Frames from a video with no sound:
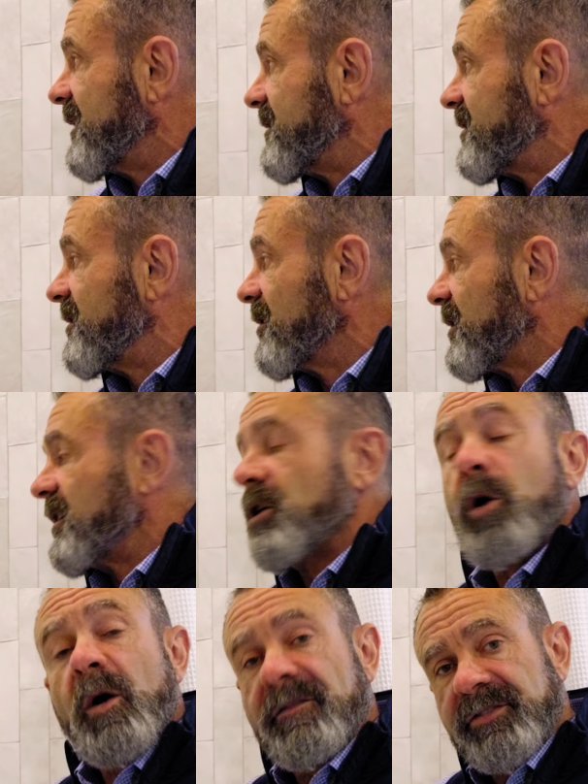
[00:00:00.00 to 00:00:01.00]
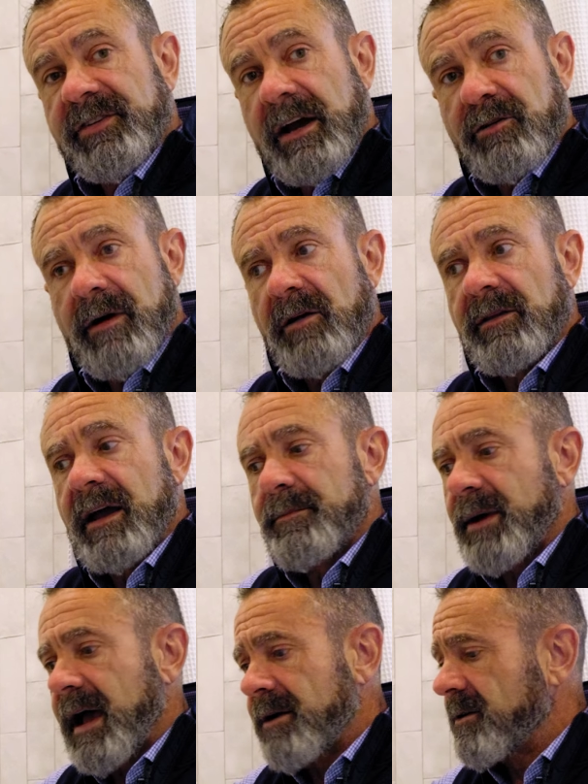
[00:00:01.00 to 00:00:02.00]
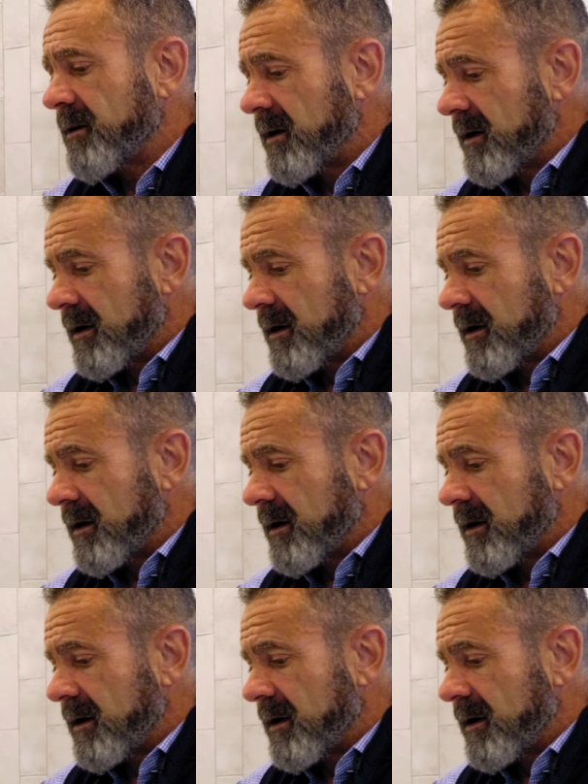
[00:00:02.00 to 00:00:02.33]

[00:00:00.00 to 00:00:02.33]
It's still in an offset grout line pattern.